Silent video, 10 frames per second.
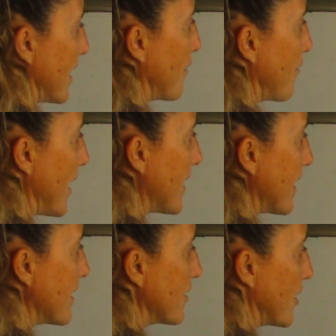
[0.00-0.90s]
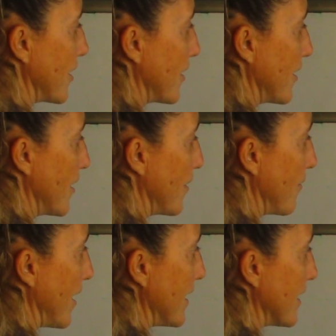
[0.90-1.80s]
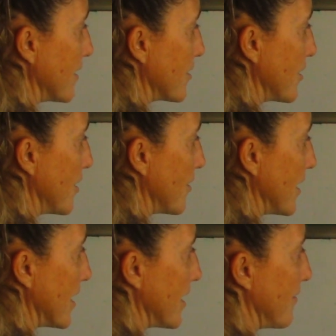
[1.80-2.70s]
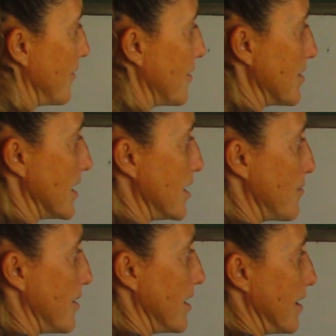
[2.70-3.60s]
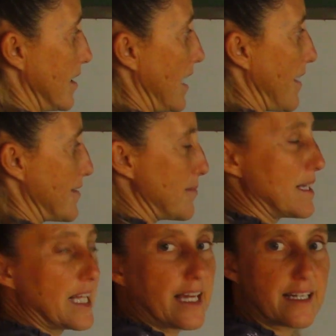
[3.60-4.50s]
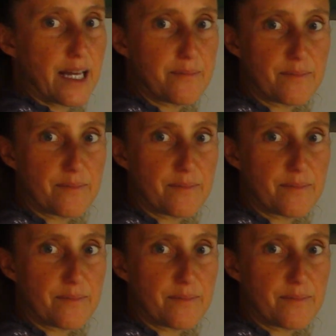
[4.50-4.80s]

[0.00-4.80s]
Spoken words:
it right under so you don't get confused. Each one, they have to be lined up.